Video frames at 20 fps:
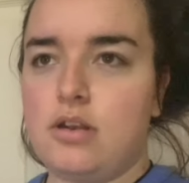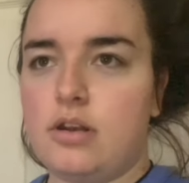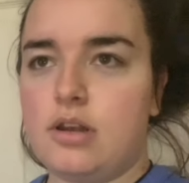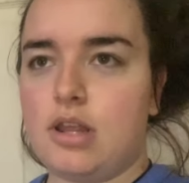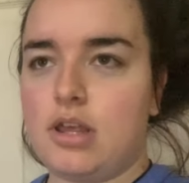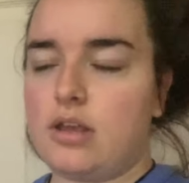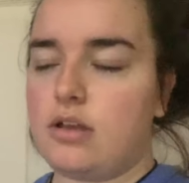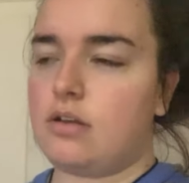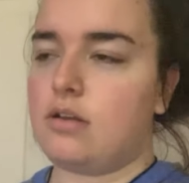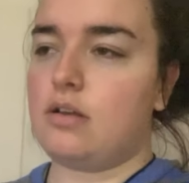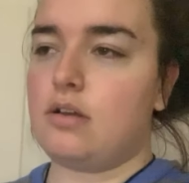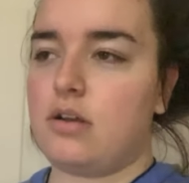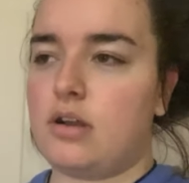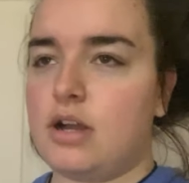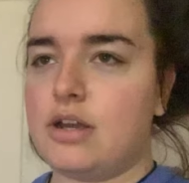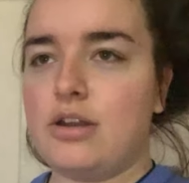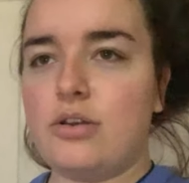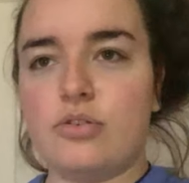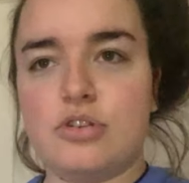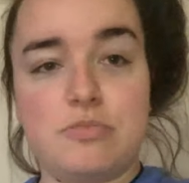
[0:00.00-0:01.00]
Like, oh,
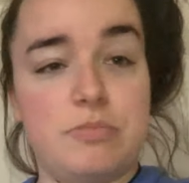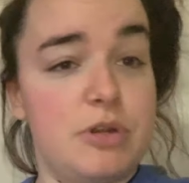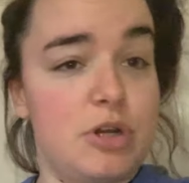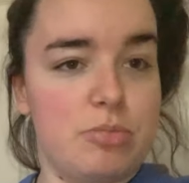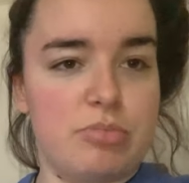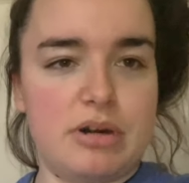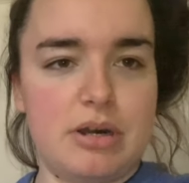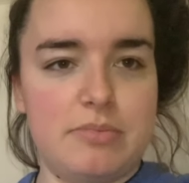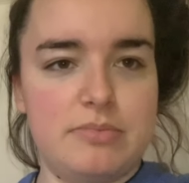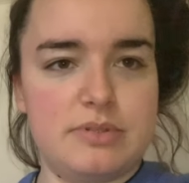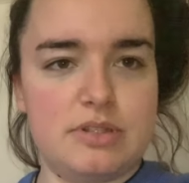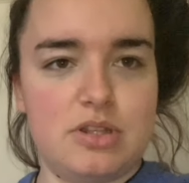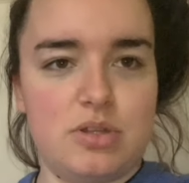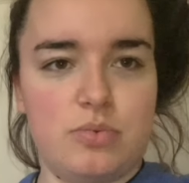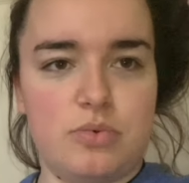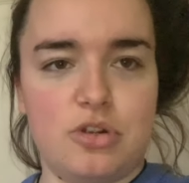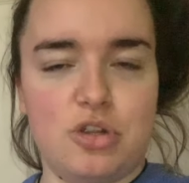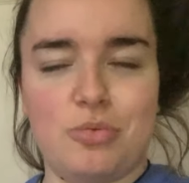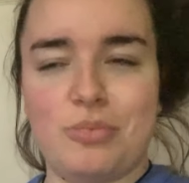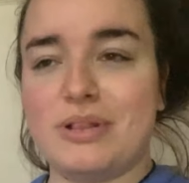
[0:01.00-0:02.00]
I know there's bigger problems in the
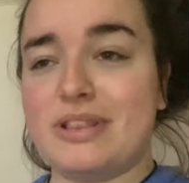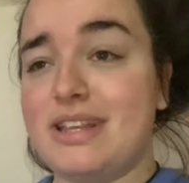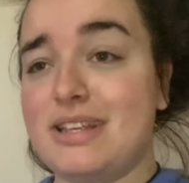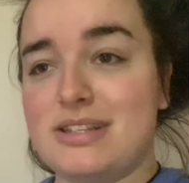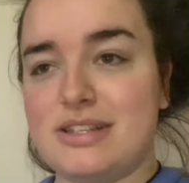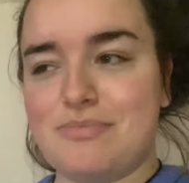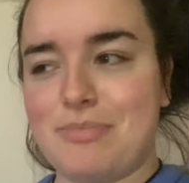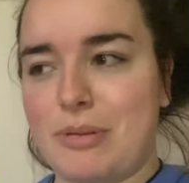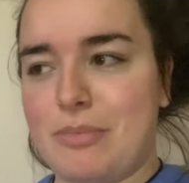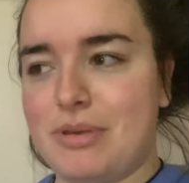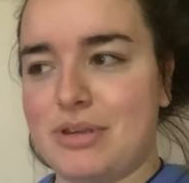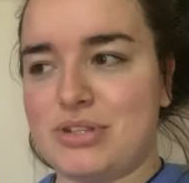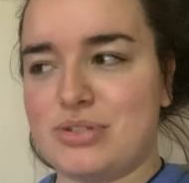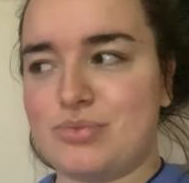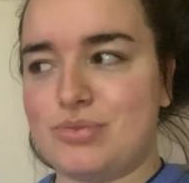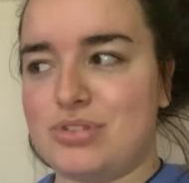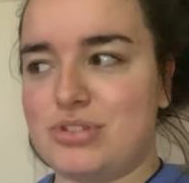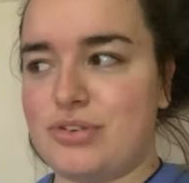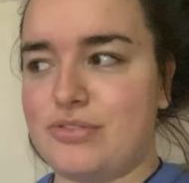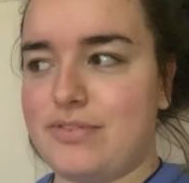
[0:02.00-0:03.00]
world, but this is my biggest
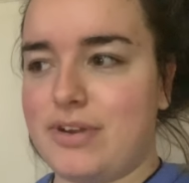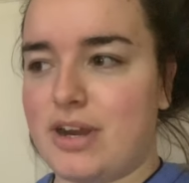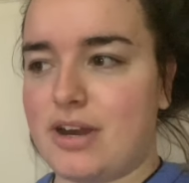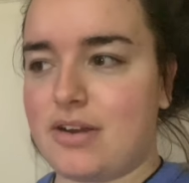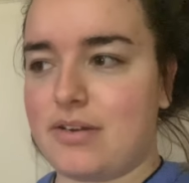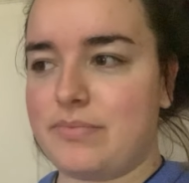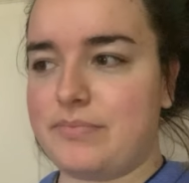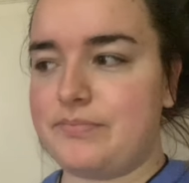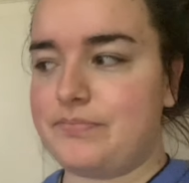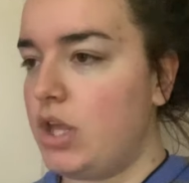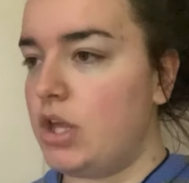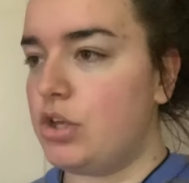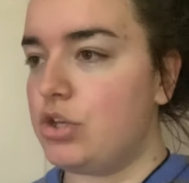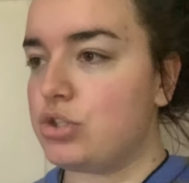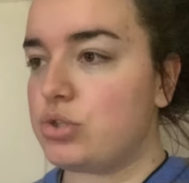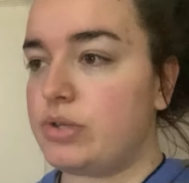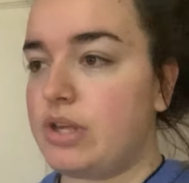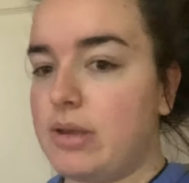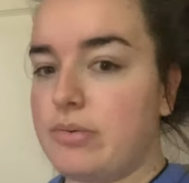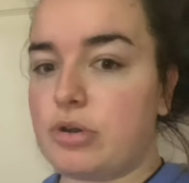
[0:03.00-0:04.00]
one so far.
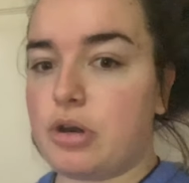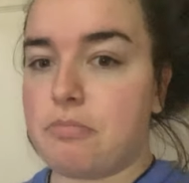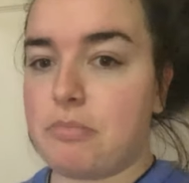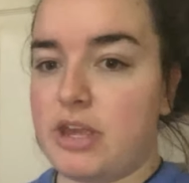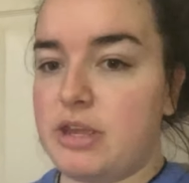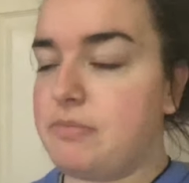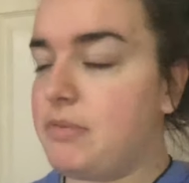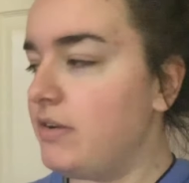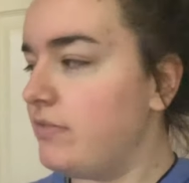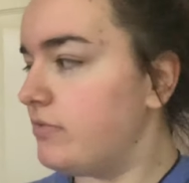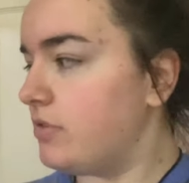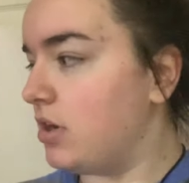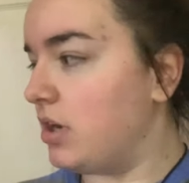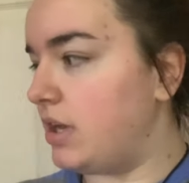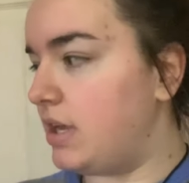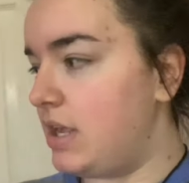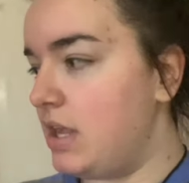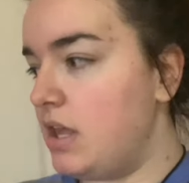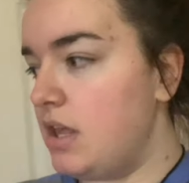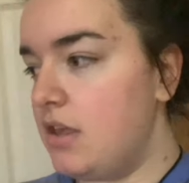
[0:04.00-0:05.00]
So yeah, I'm gonna make my
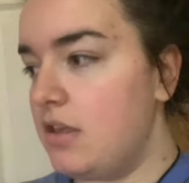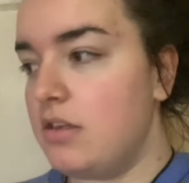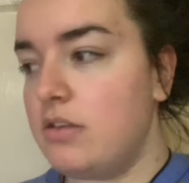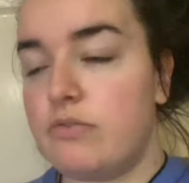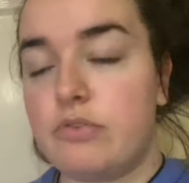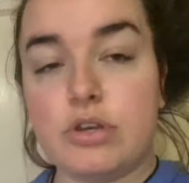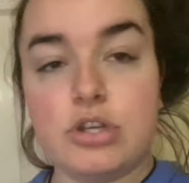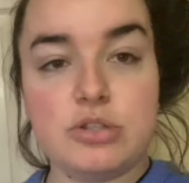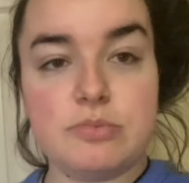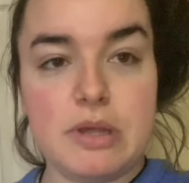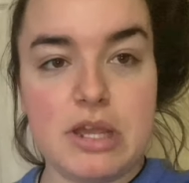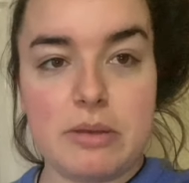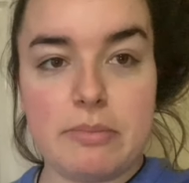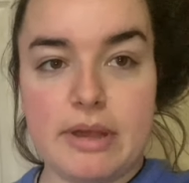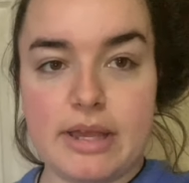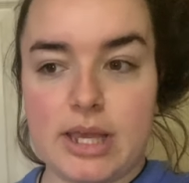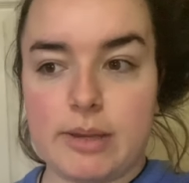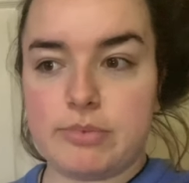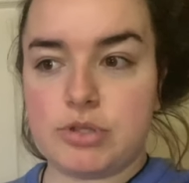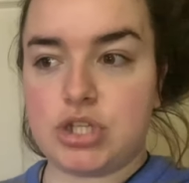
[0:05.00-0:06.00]
fry, finish making my
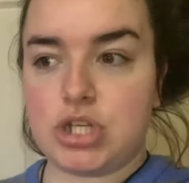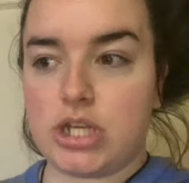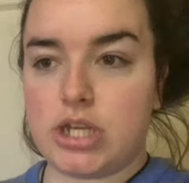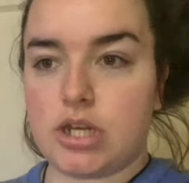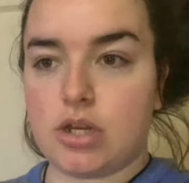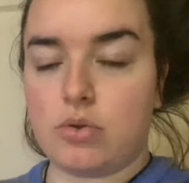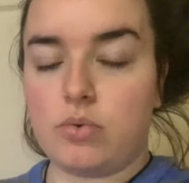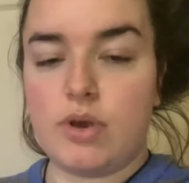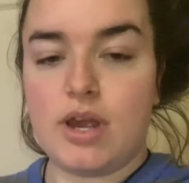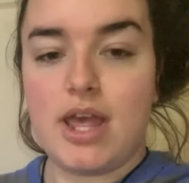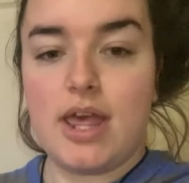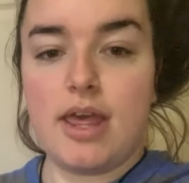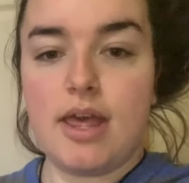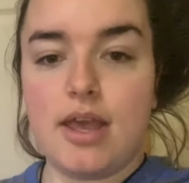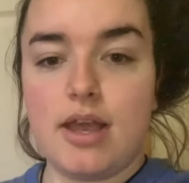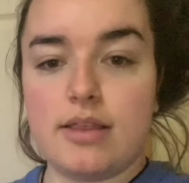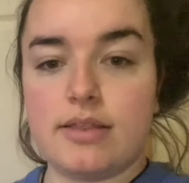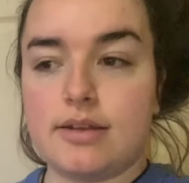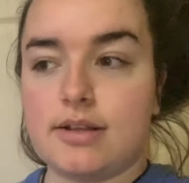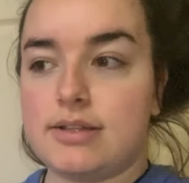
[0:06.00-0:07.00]
cappuccino,
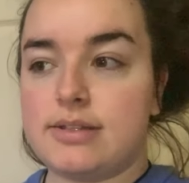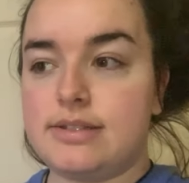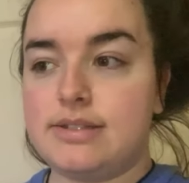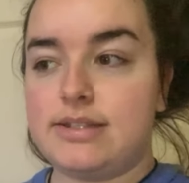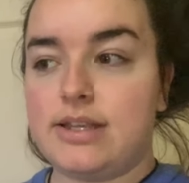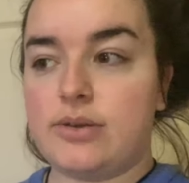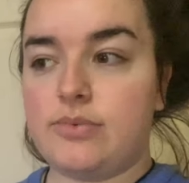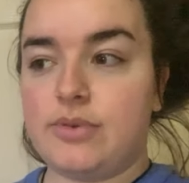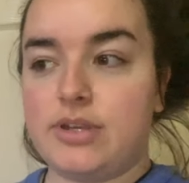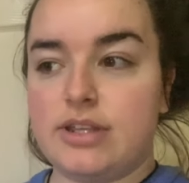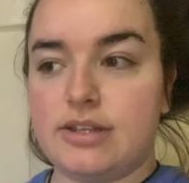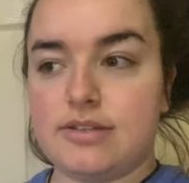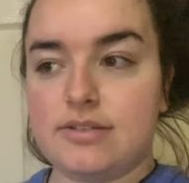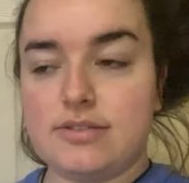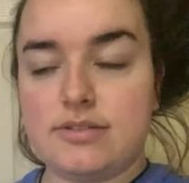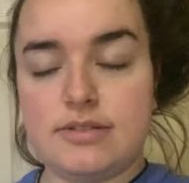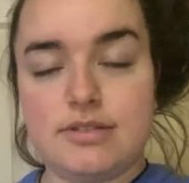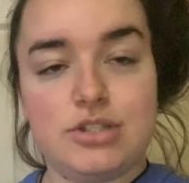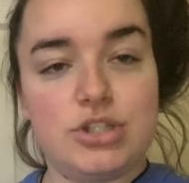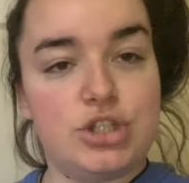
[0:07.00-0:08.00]
and then I'll sit down with you
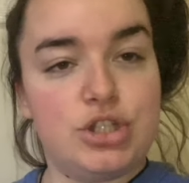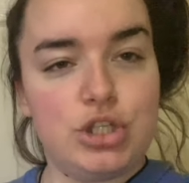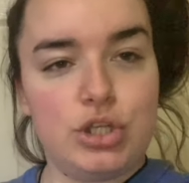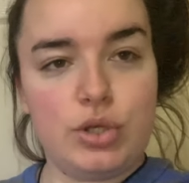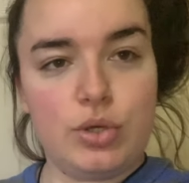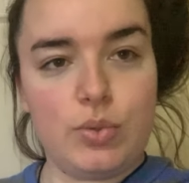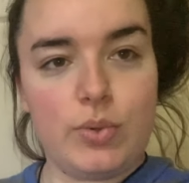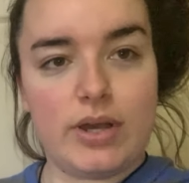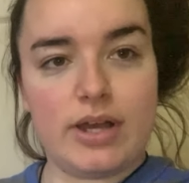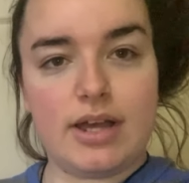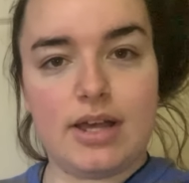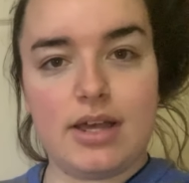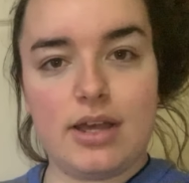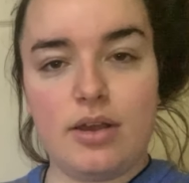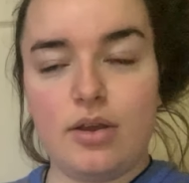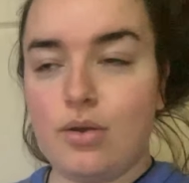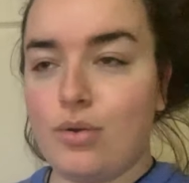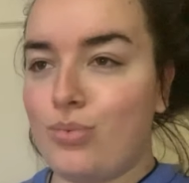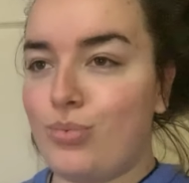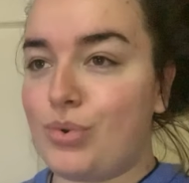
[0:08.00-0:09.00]
to do uh,
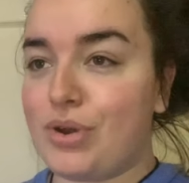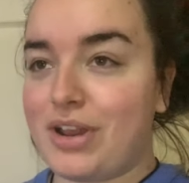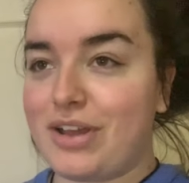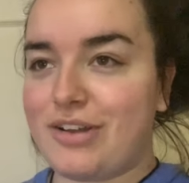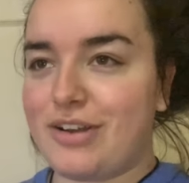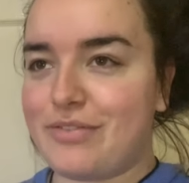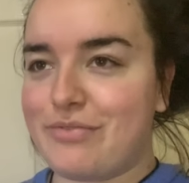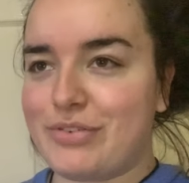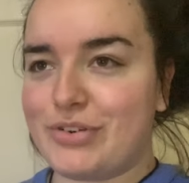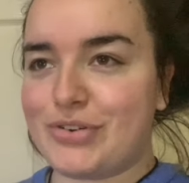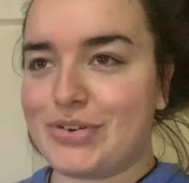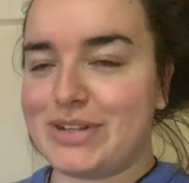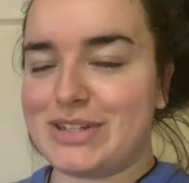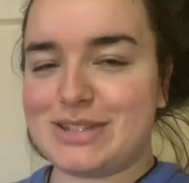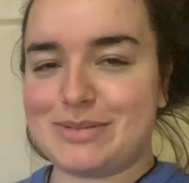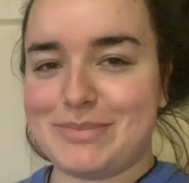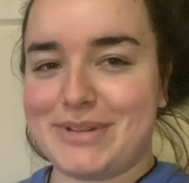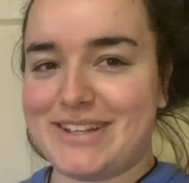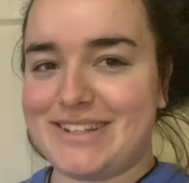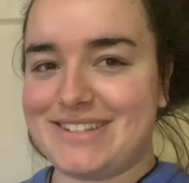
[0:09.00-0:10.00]
what I got for
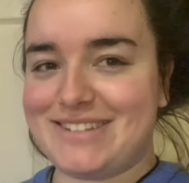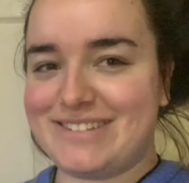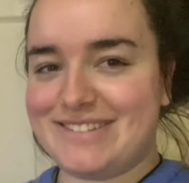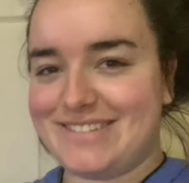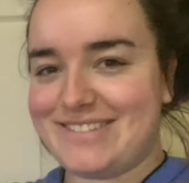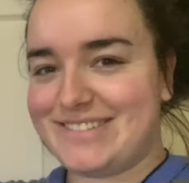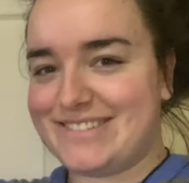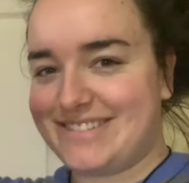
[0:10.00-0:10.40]
Christmas.